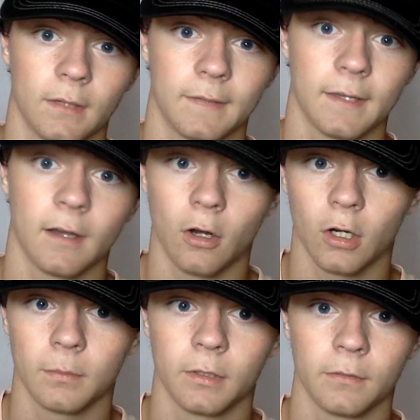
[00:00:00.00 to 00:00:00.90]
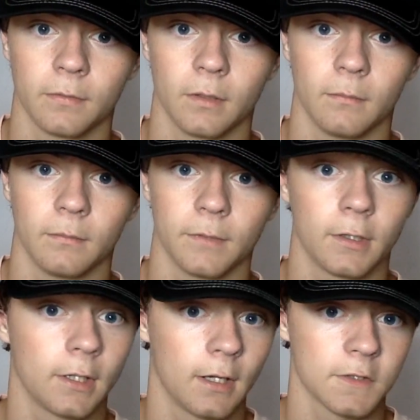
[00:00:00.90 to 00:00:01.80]
that they harbored from
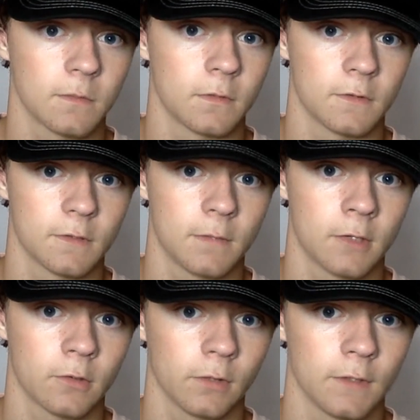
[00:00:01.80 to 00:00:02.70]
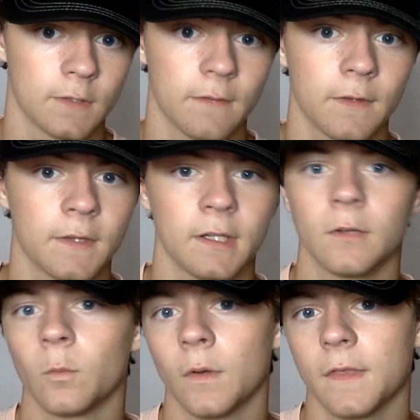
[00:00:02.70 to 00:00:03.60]
their customers, especially stuff that they
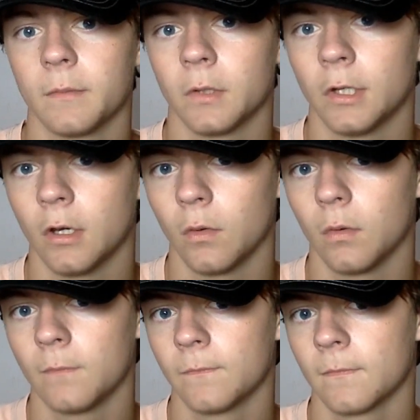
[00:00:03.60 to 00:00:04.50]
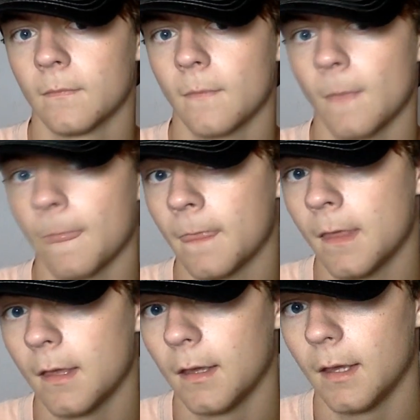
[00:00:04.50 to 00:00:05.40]
didn't want them to know.
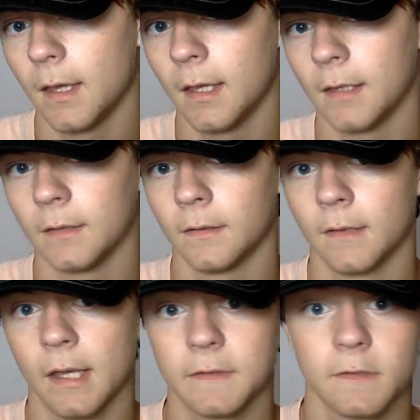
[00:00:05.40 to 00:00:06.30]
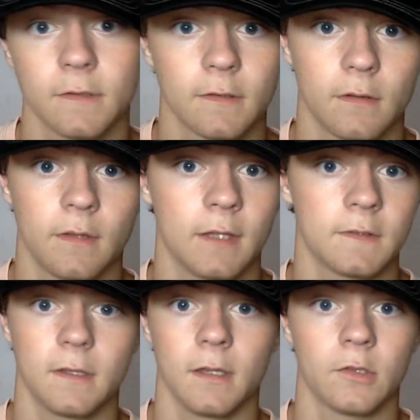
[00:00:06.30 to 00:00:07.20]
And that's
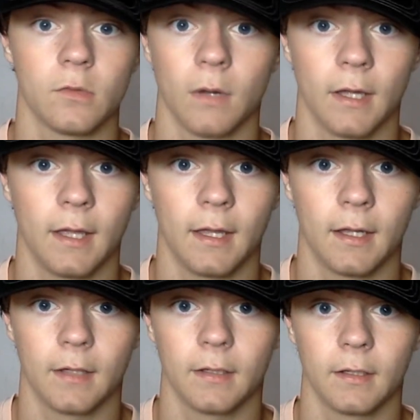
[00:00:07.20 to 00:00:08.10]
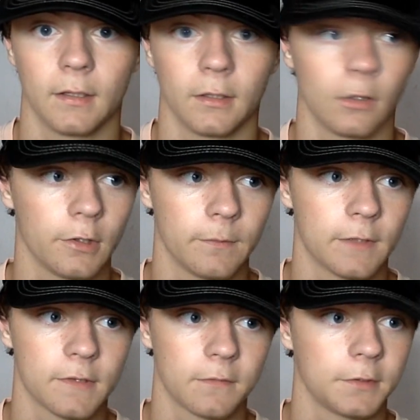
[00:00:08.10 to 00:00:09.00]
the issue I had, and I called them
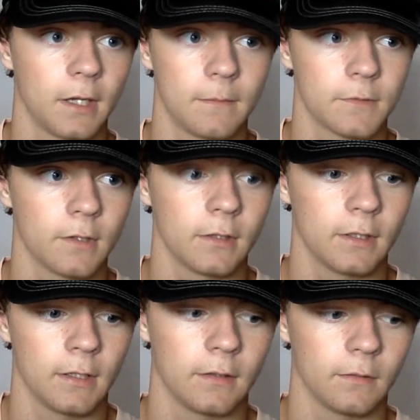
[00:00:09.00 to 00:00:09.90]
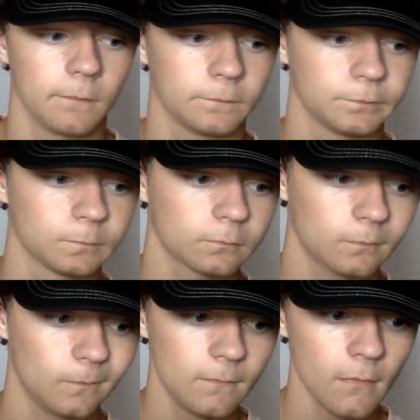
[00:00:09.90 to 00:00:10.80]
out several times on it, and
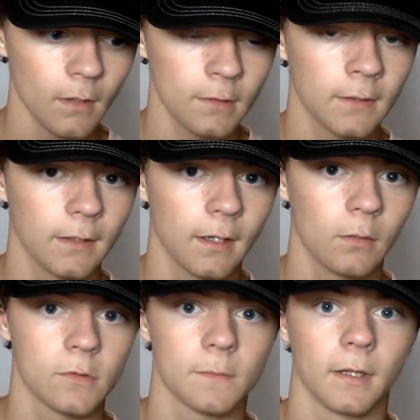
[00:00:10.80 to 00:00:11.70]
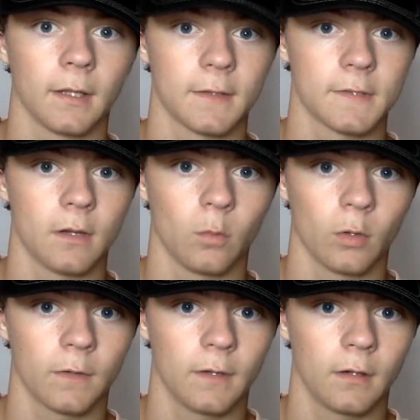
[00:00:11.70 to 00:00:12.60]
today was my last day of
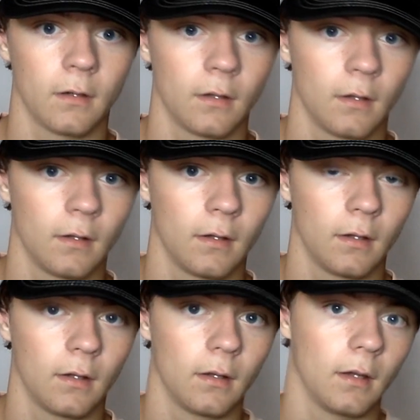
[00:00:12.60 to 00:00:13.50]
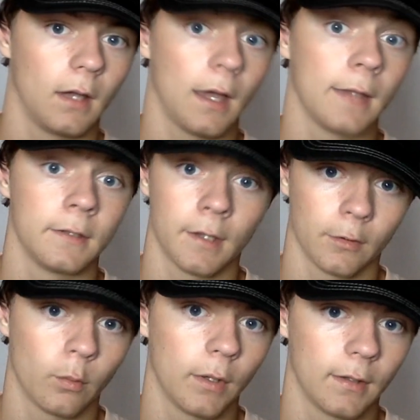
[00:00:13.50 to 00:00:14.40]
work there. I did not
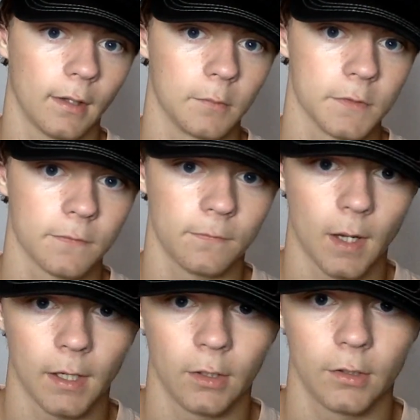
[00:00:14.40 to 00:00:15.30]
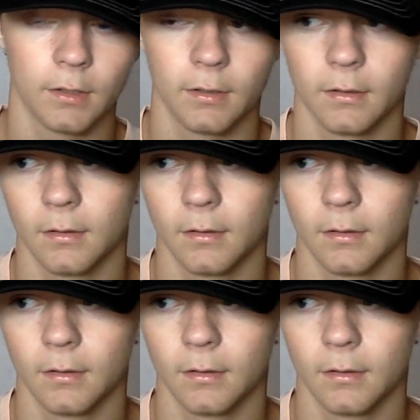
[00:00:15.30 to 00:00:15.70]
quit, I was fired.